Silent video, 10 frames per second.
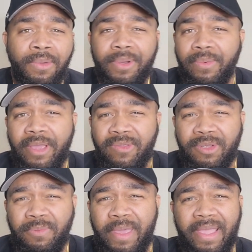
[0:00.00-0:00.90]
when in
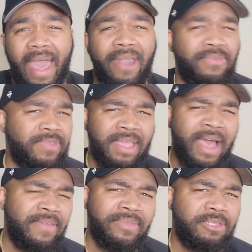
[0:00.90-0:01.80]
retrospect, I don't think
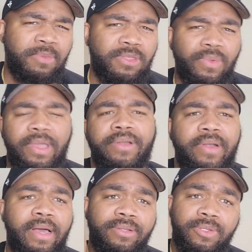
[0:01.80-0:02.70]
I even spent
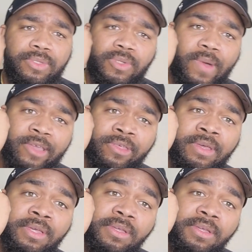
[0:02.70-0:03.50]
$300 on this watch.